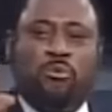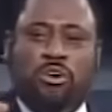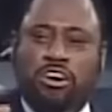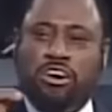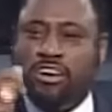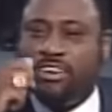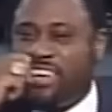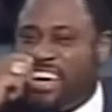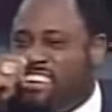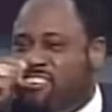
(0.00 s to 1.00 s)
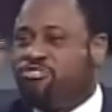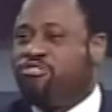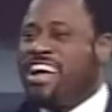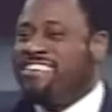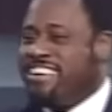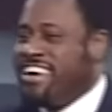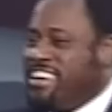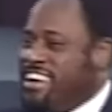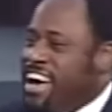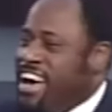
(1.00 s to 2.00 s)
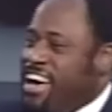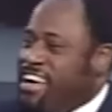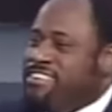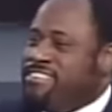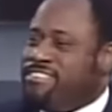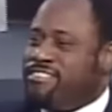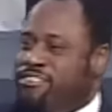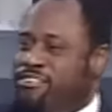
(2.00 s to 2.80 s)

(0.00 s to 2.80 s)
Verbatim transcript: word that is translated as,